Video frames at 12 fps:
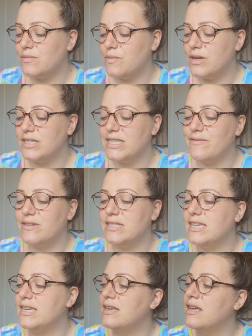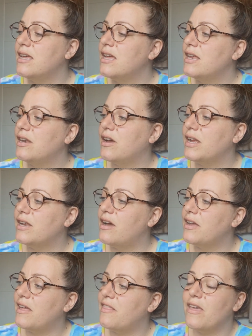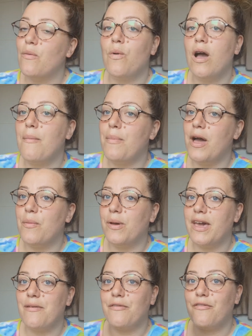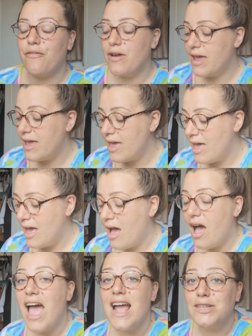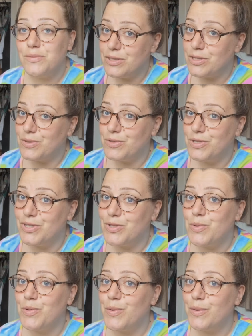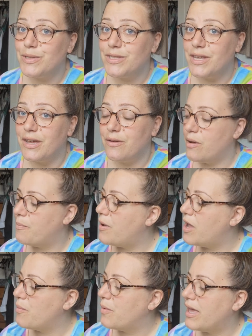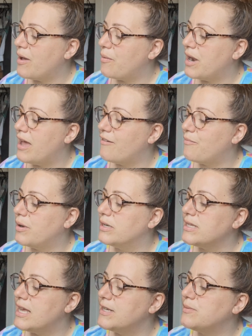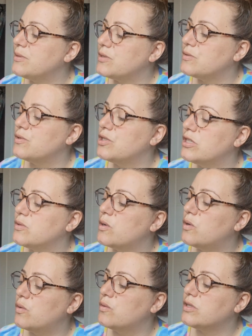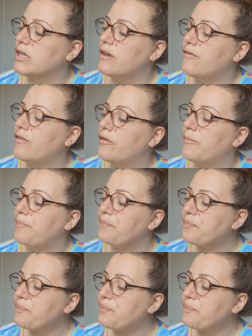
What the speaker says: were £17.99, and they were buy one get one free. Edward's school shoes were also buy one get one half price. Edward's school shoes were also from